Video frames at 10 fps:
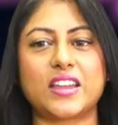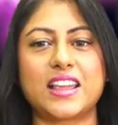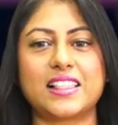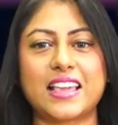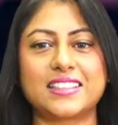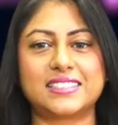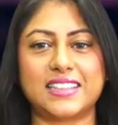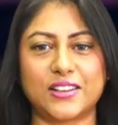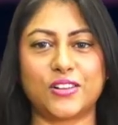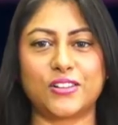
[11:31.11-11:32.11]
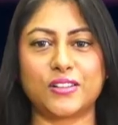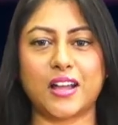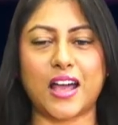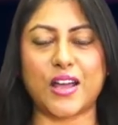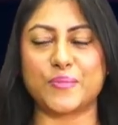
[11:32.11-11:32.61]
And I like the single
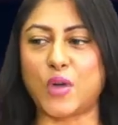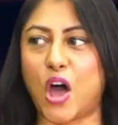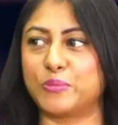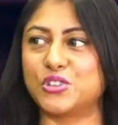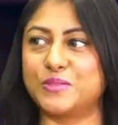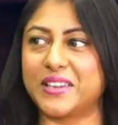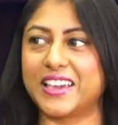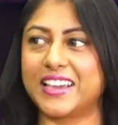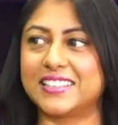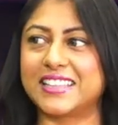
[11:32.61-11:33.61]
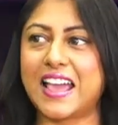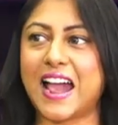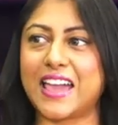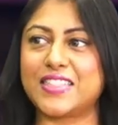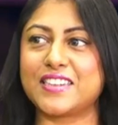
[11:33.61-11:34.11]
um, option because
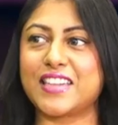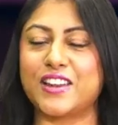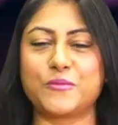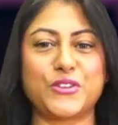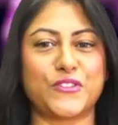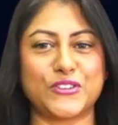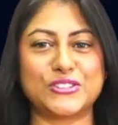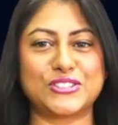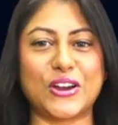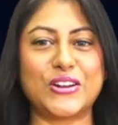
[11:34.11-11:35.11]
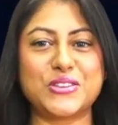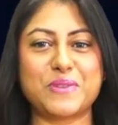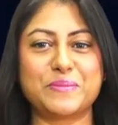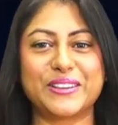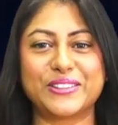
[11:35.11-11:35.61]
I think that when you're first starting, you
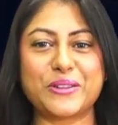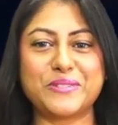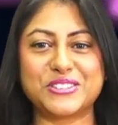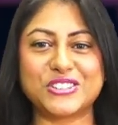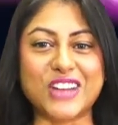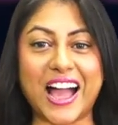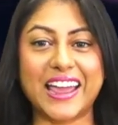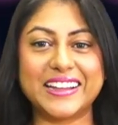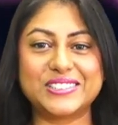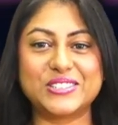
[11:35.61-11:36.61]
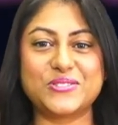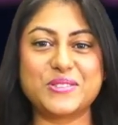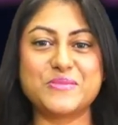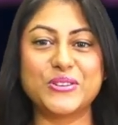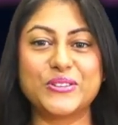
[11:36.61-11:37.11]
might be a little bit shy to do the
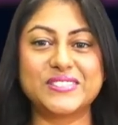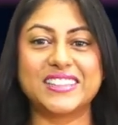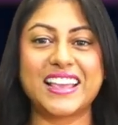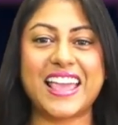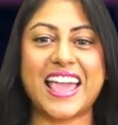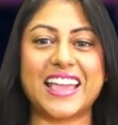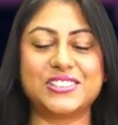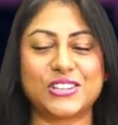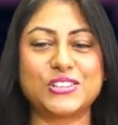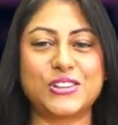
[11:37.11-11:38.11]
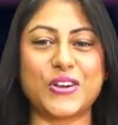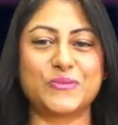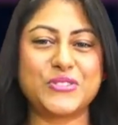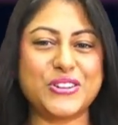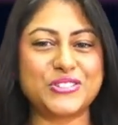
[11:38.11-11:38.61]
moves and to, you
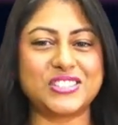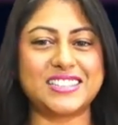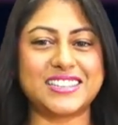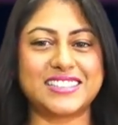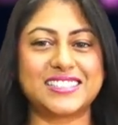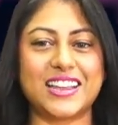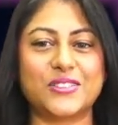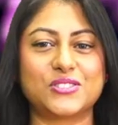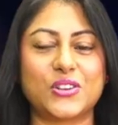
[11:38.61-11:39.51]
know, you know, just to test it out.